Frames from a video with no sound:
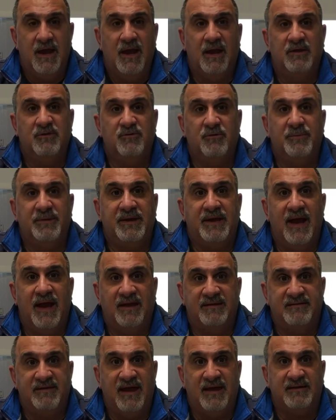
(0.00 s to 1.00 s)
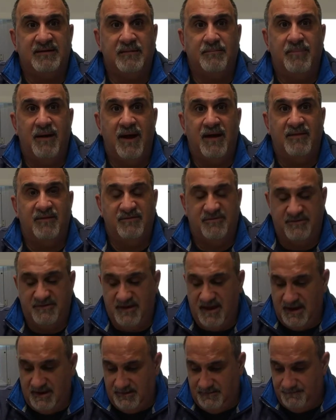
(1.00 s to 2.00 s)
and you'll be contacted by the
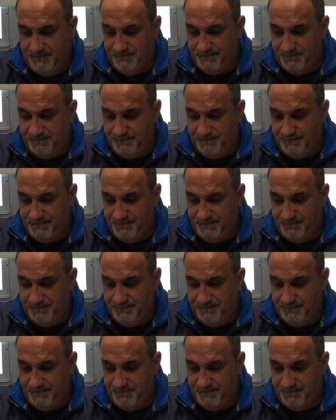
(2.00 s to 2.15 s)
state.